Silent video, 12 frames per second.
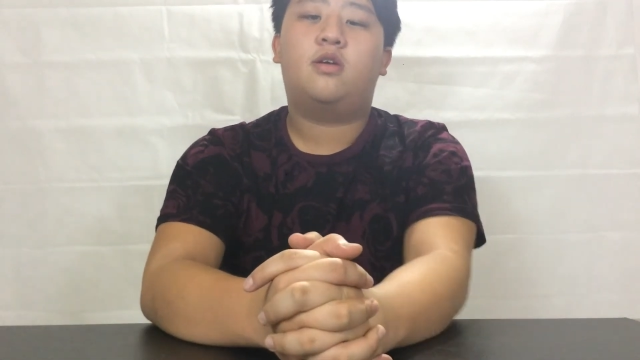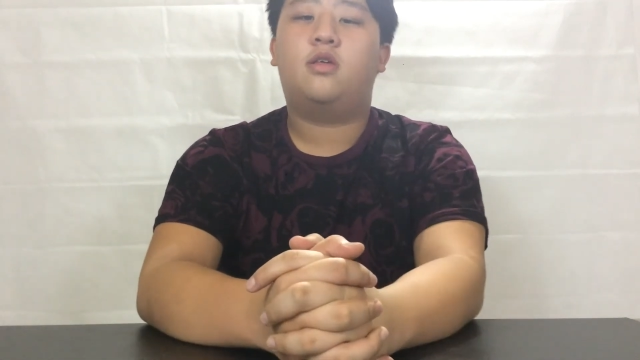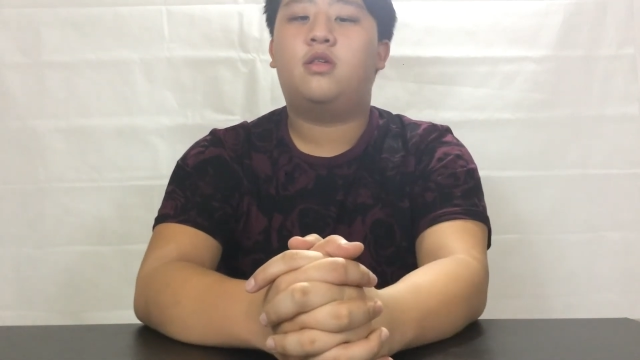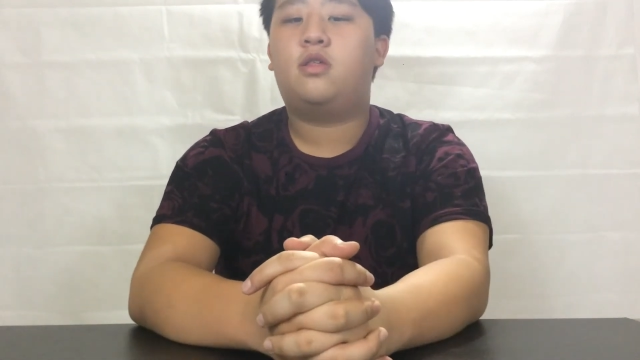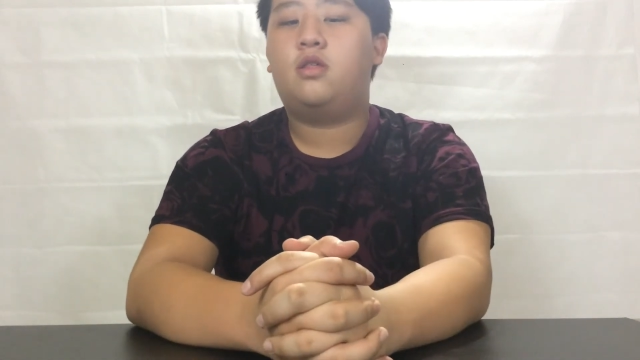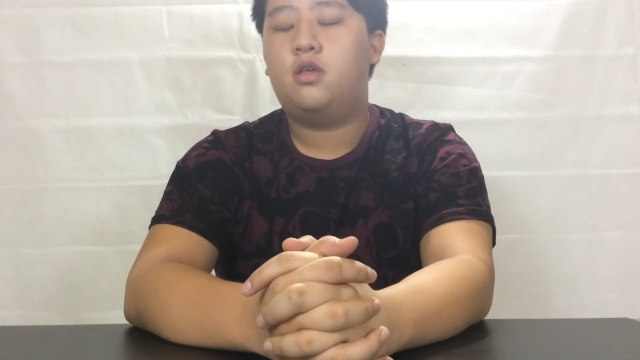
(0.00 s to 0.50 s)

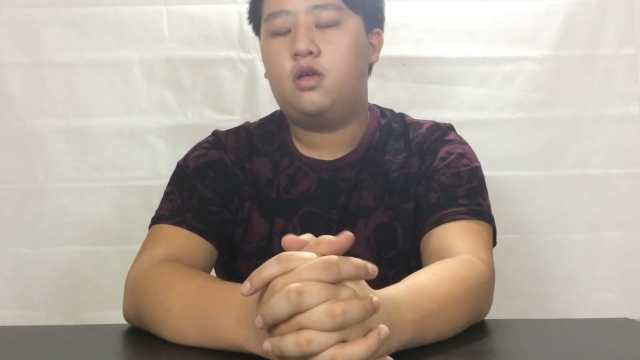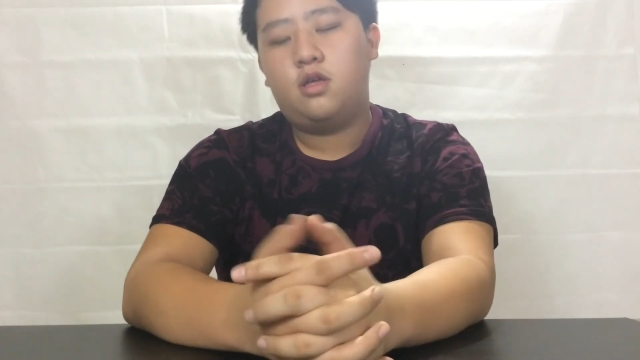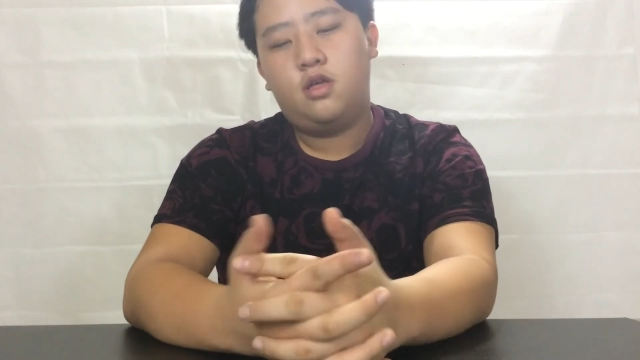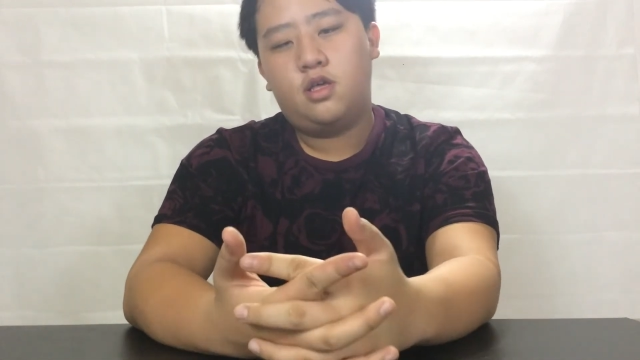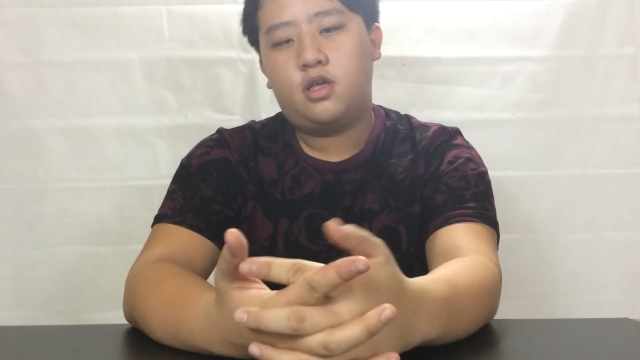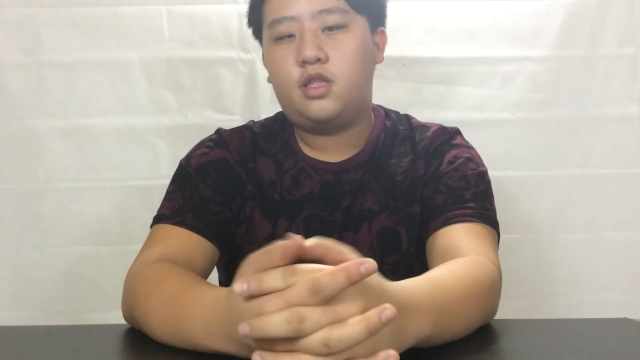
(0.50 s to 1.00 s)
Because
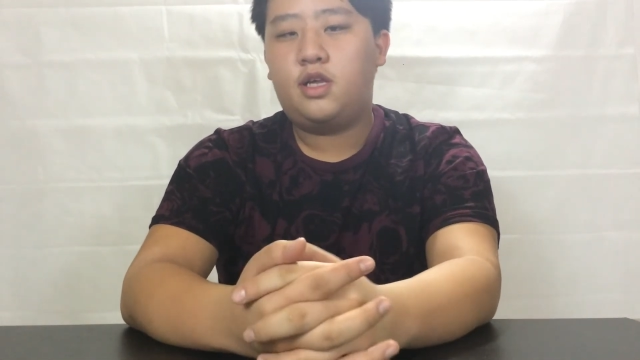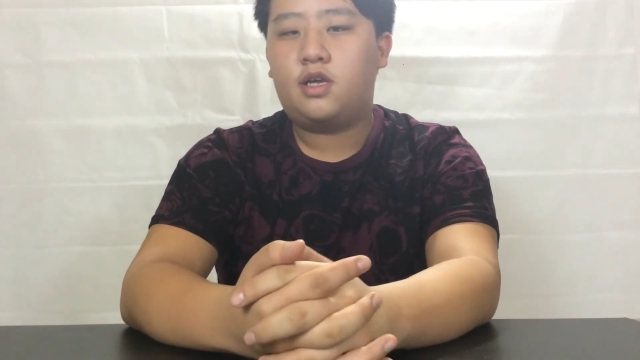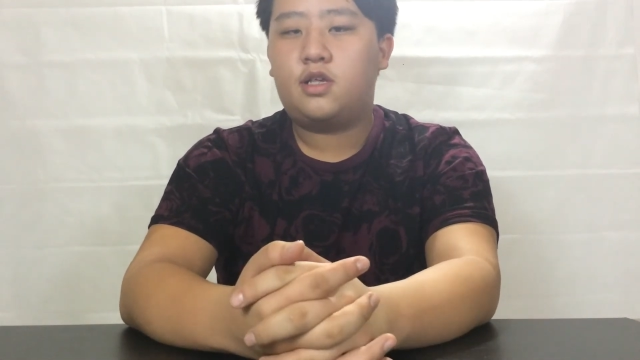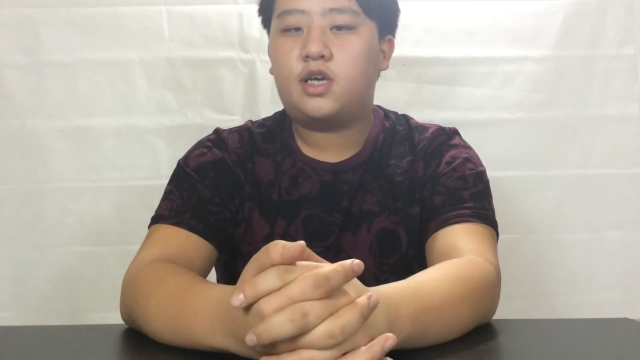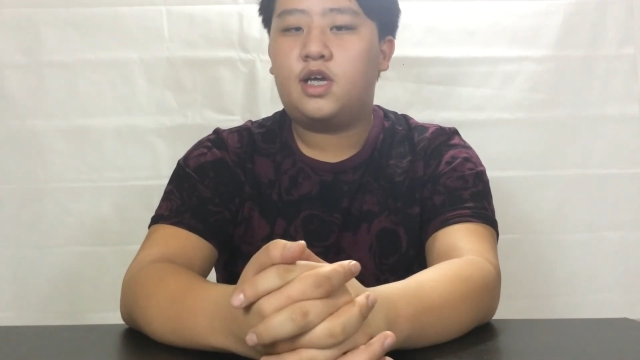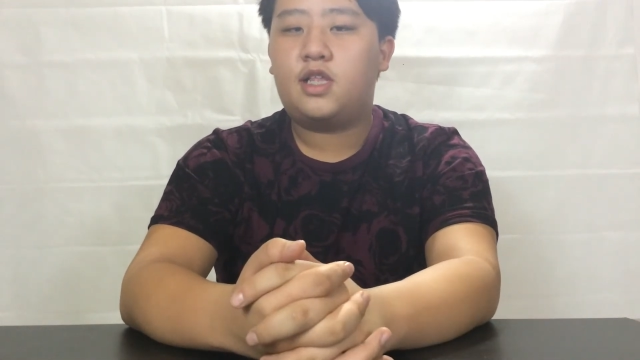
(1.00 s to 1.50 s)

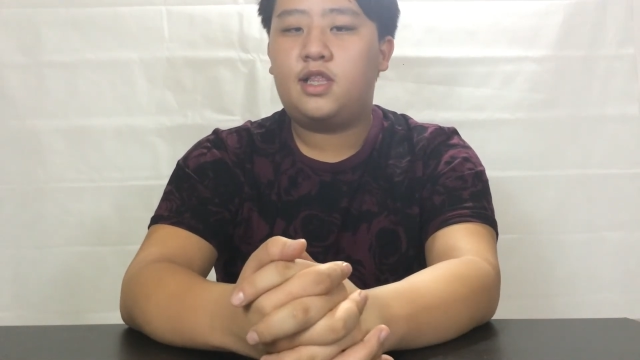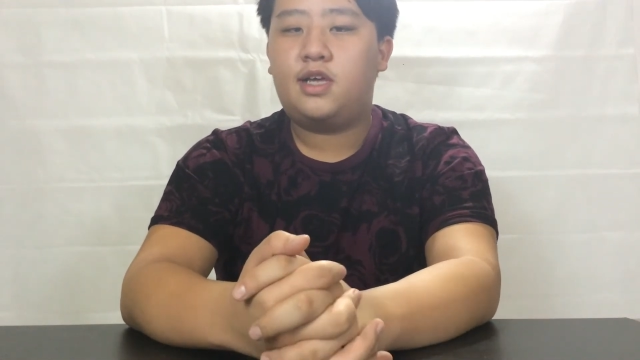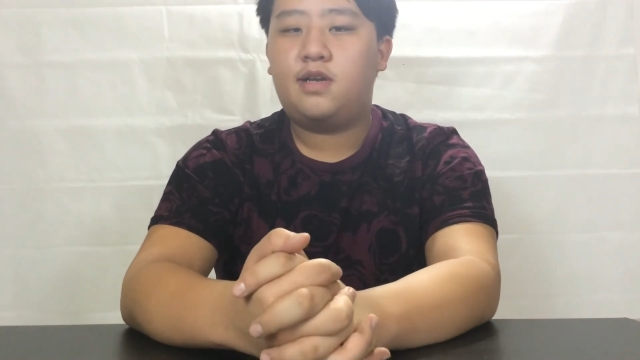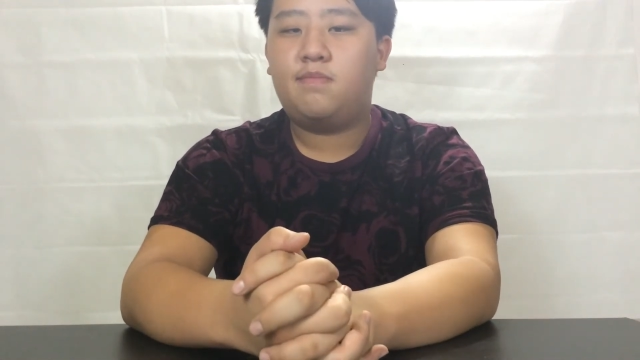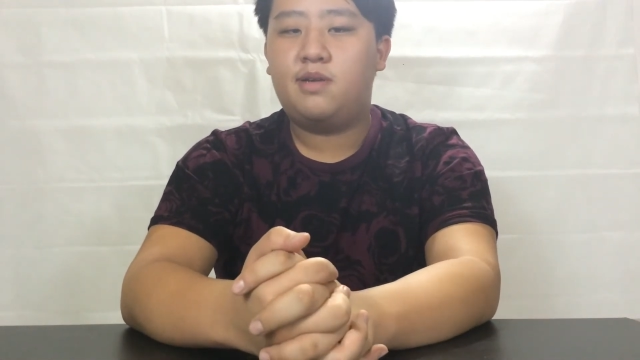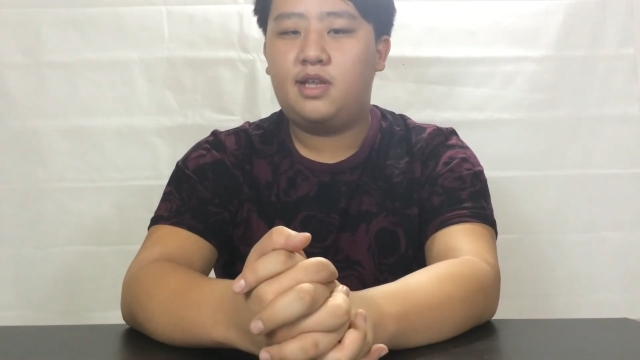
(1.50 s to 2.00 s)
sneakers cost a
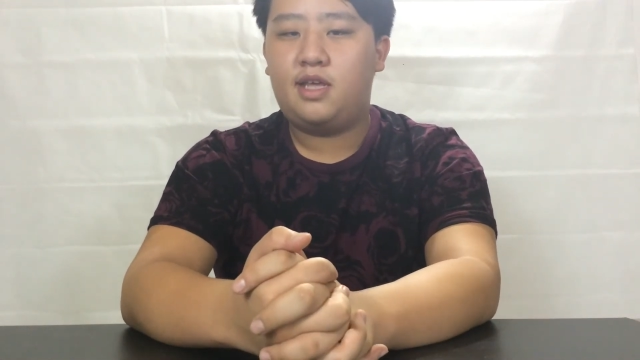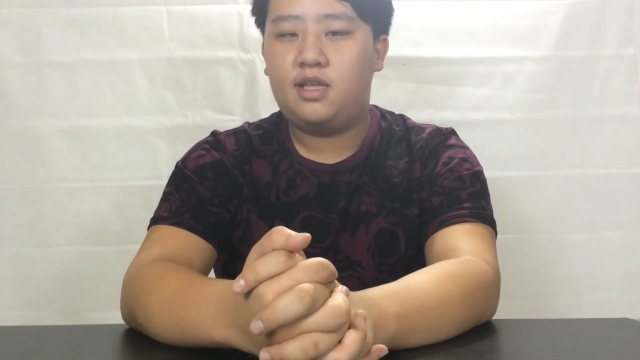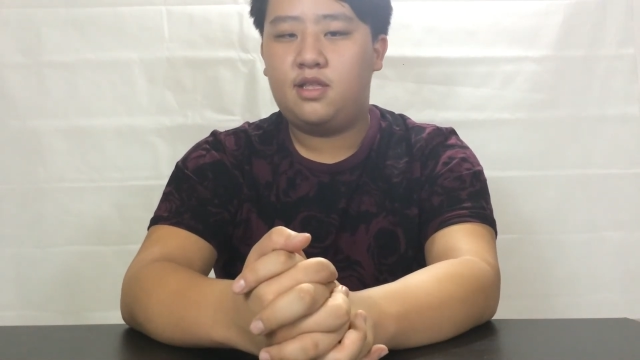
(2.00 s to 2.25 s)
lot of money.